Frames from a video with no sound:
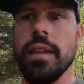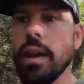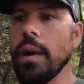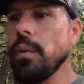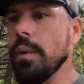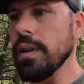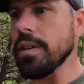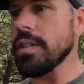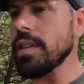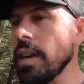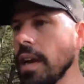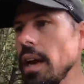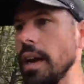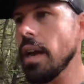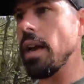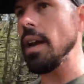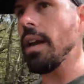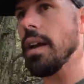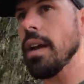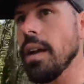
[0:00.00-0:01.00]
that I want to
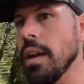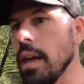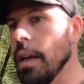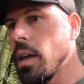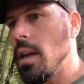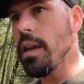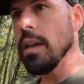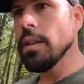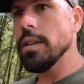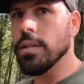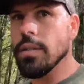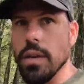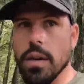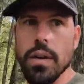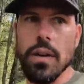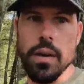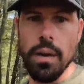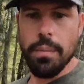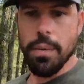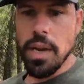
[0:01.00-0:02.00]
check. So
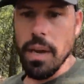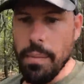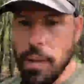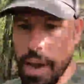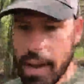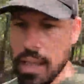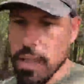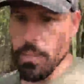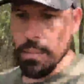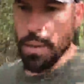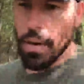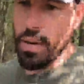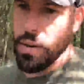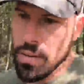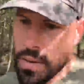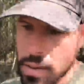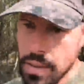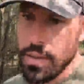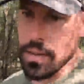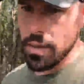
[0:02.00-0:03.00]
I'm gonna get back in the
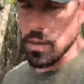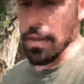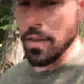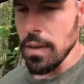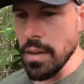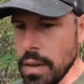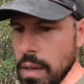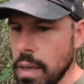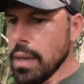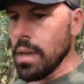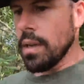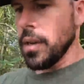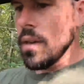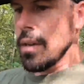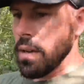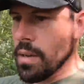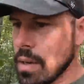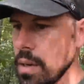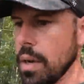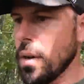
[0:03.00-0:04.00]
boat,
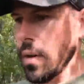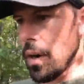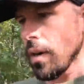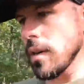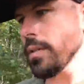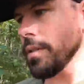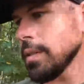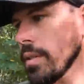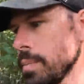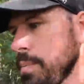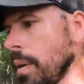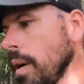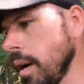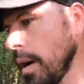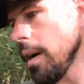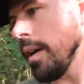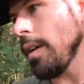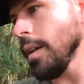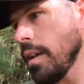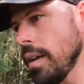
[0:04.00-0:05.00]
go across this
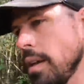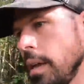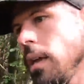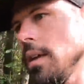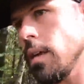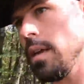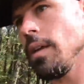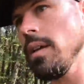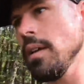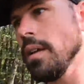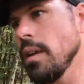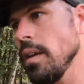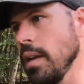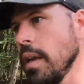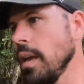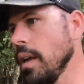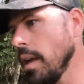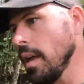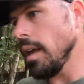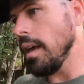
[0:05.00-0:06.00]
pond,
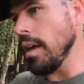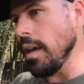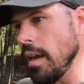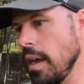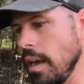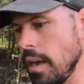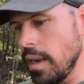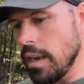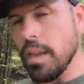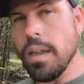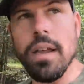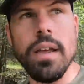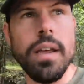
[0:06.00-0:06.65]
and